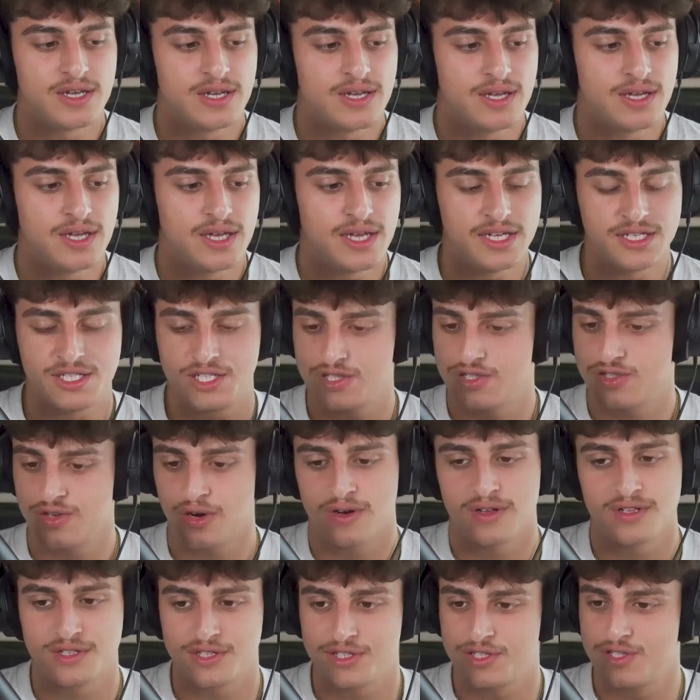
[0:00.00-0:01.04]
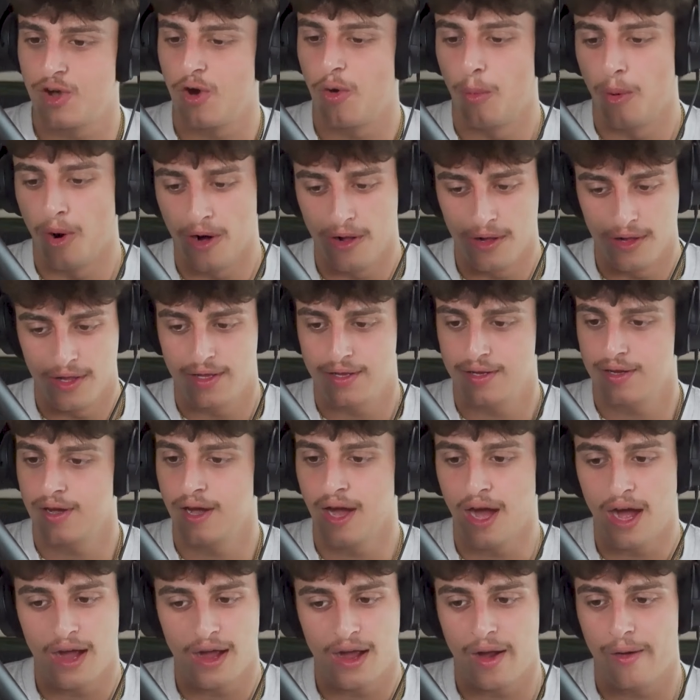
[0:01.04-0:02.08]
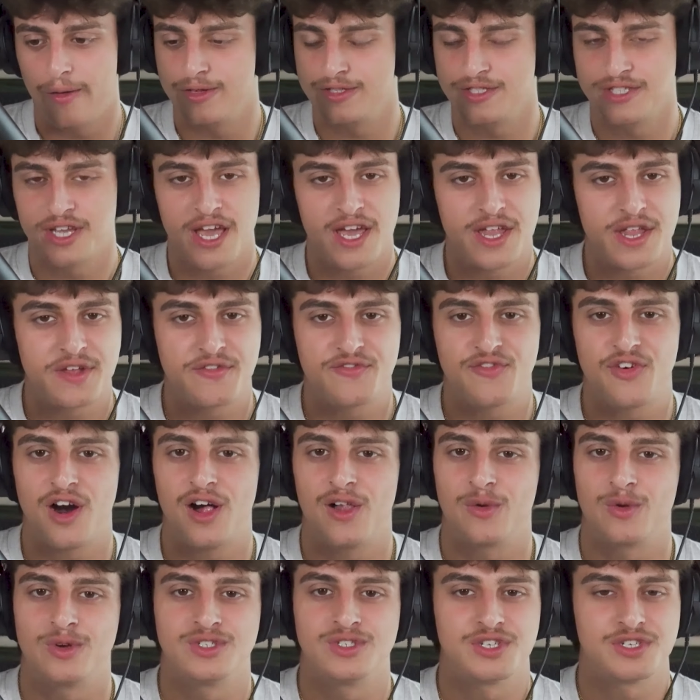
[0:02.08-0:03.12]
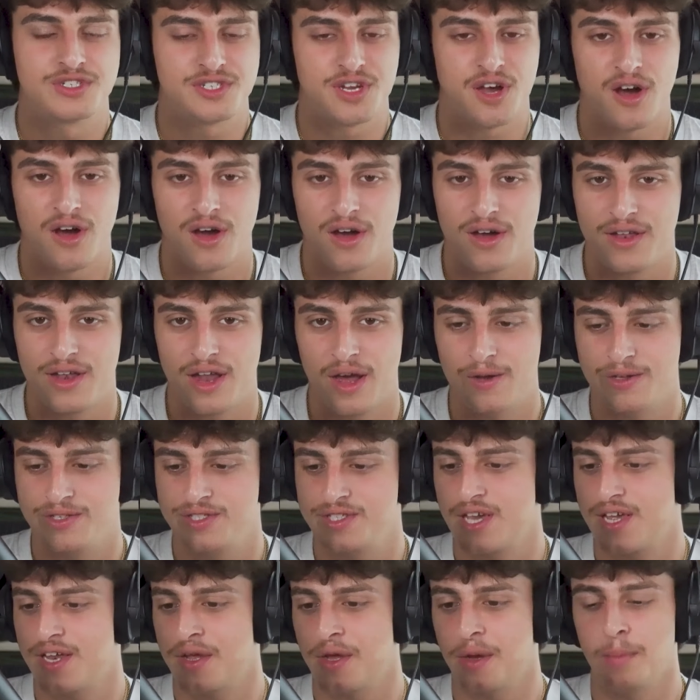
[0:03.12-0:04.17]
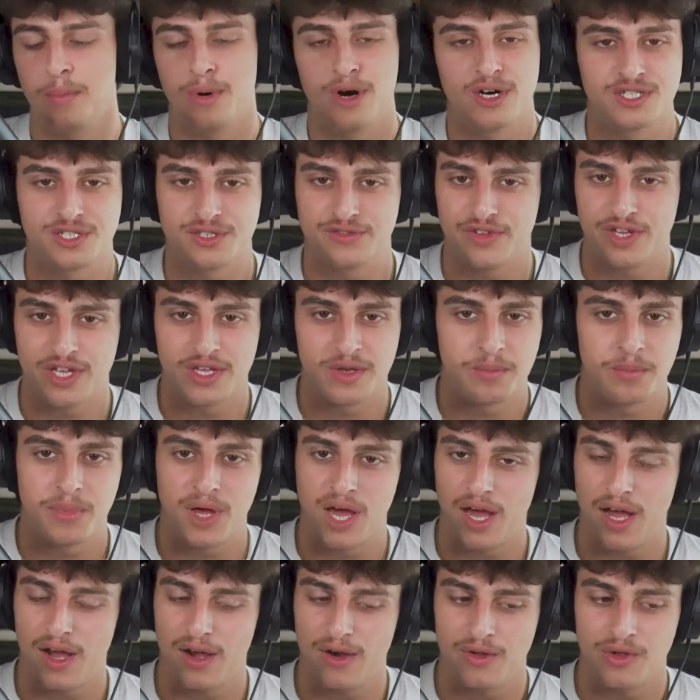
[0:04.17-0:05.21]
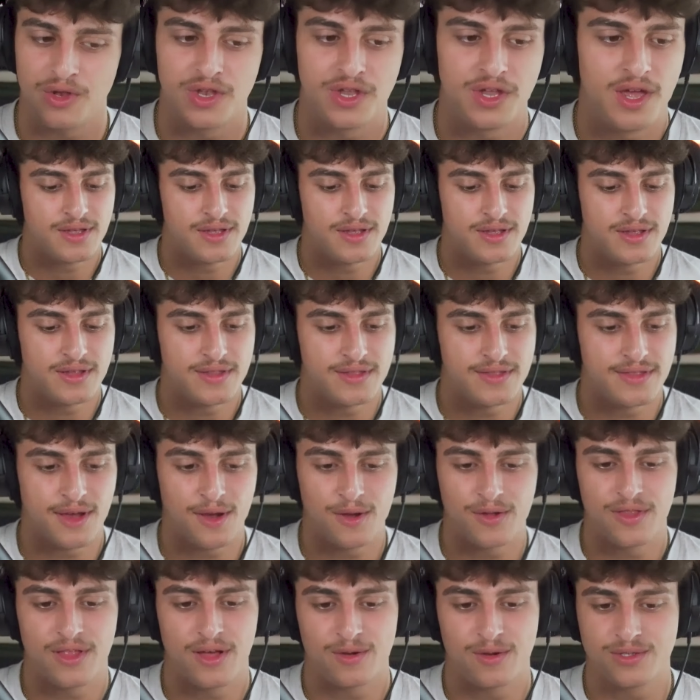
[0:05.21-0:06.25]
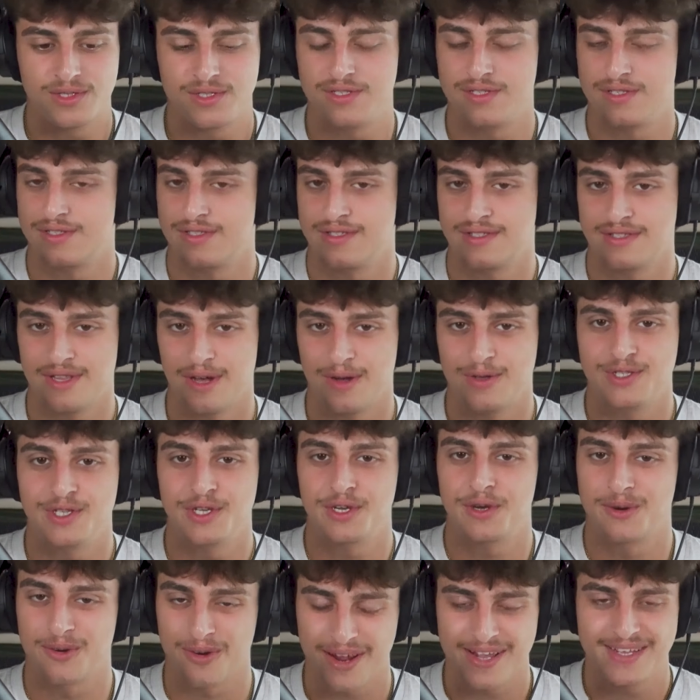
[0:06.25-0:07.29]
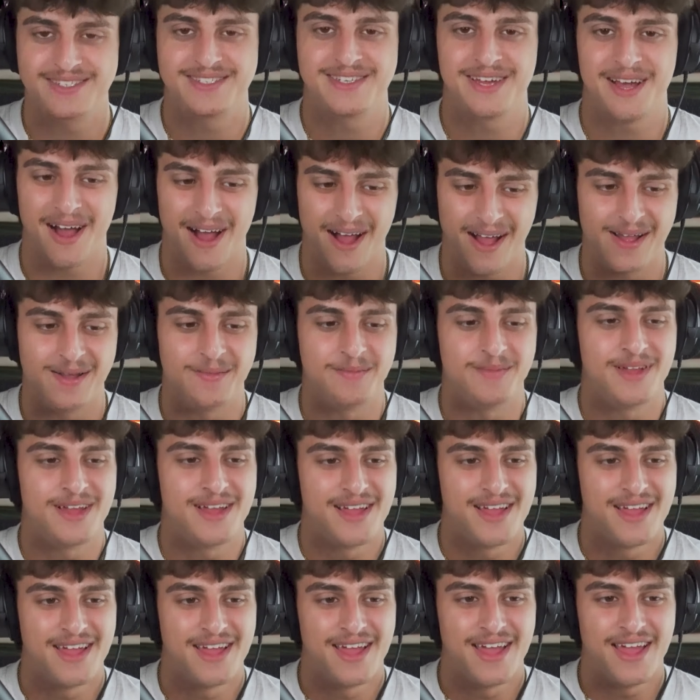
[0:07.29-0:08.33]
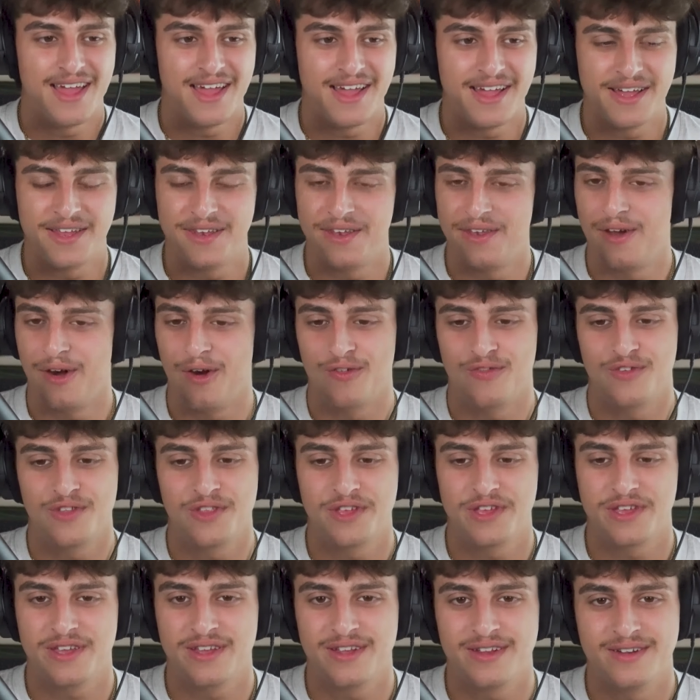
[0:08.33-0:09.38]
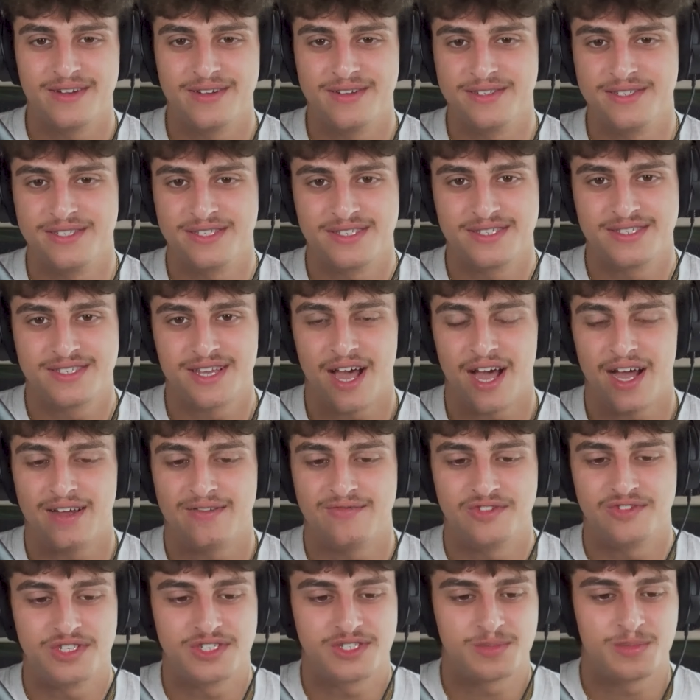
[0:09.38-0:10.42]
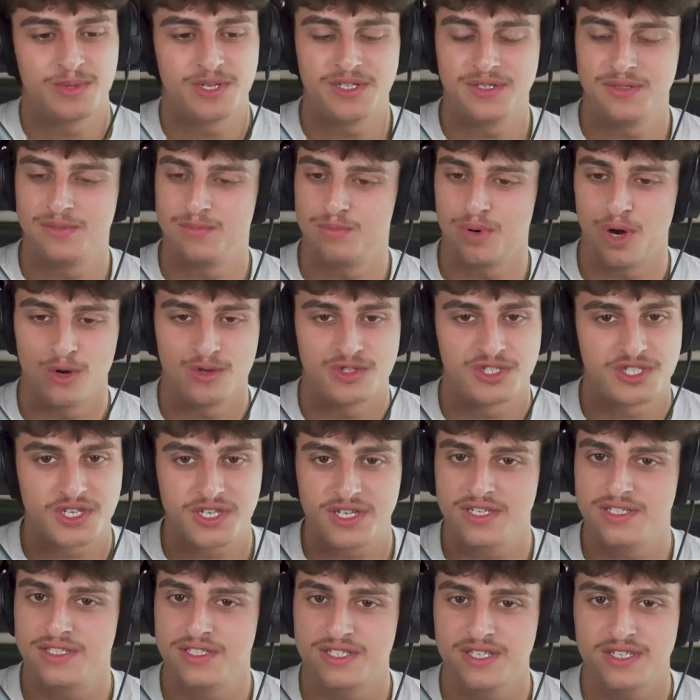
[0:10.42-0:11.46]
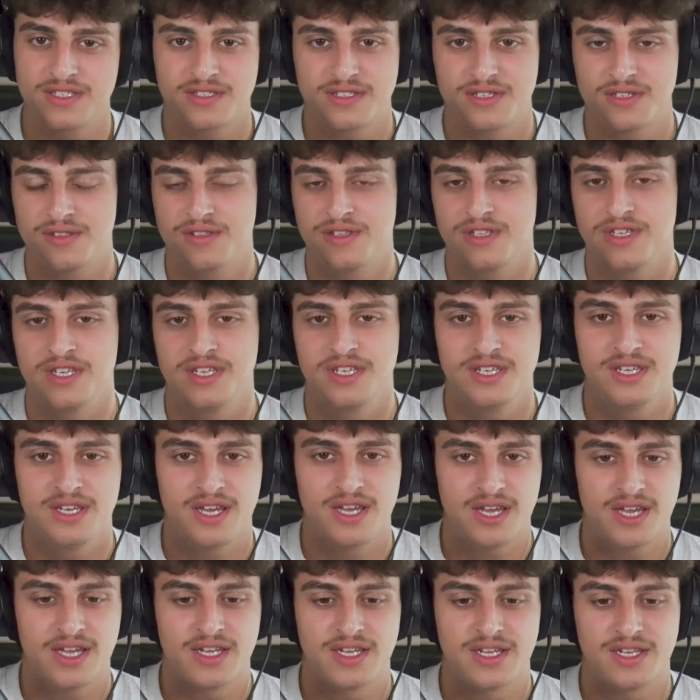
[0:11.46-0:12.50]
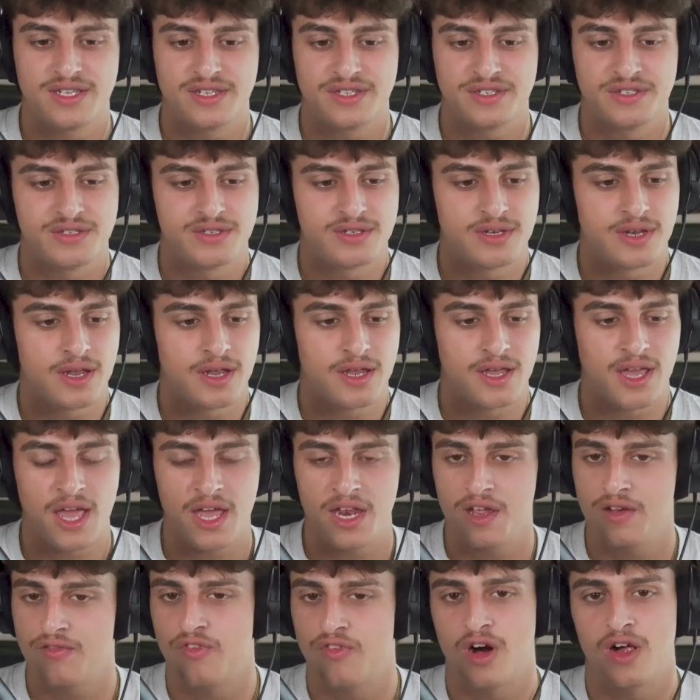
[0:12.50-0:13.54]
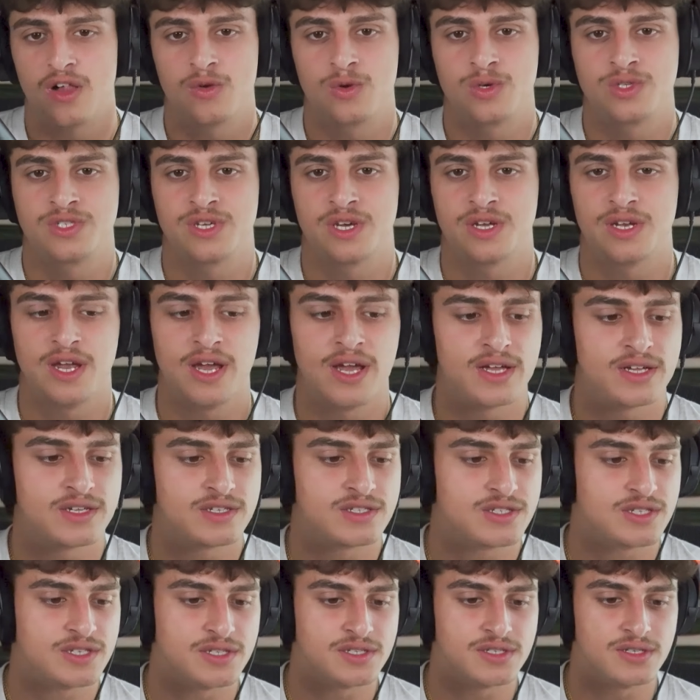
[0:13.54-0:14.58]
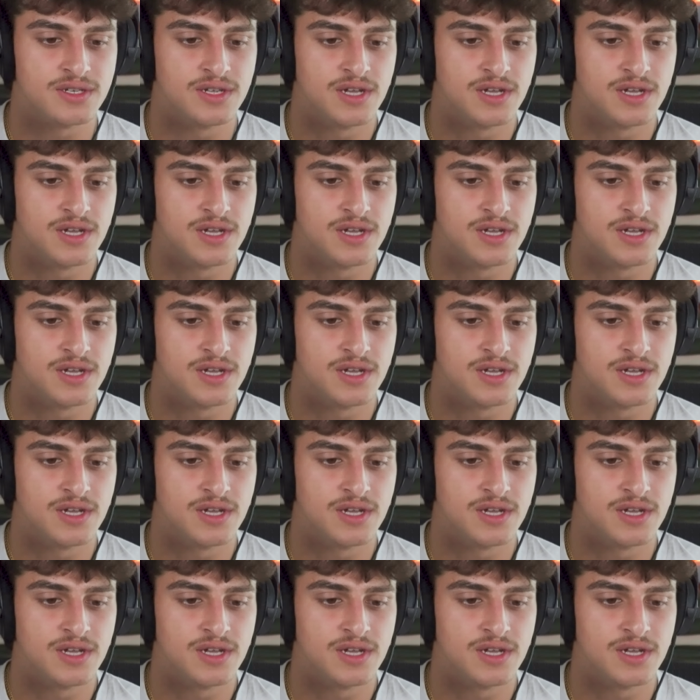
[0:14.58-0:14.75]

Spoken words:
it just started snowballing. I was gaining followers a ton. I was getting a bunch of inbound. That was a great time, and over the years I've just been posting consistently and gaining followers on X, and